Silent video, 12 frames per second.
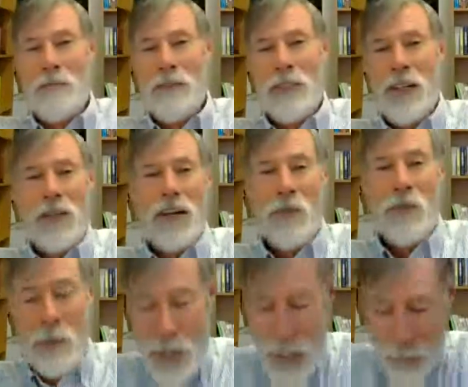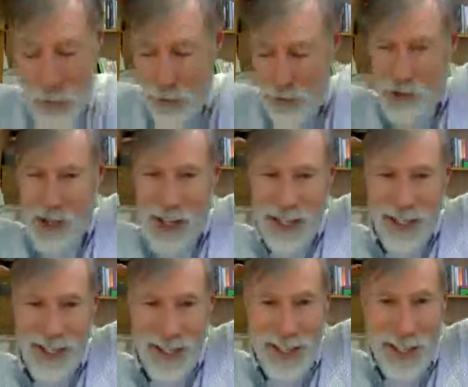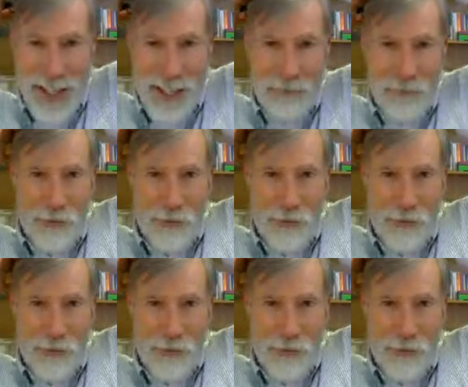unrepeatables and